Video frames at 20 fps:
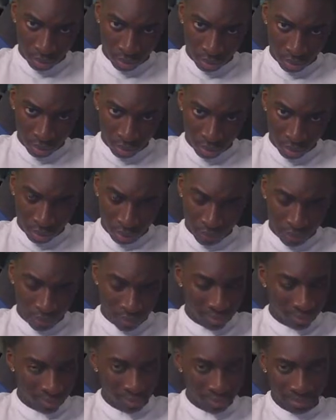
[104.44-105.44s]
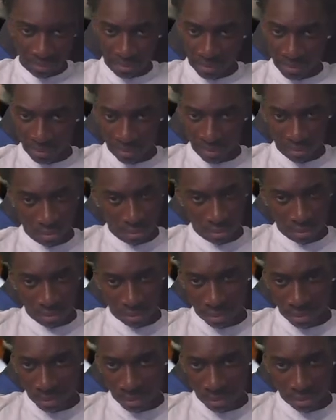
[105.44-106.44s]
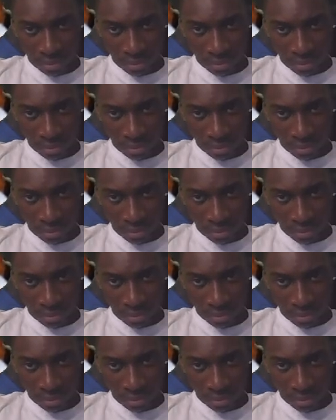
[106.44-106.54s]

have been calling him brave.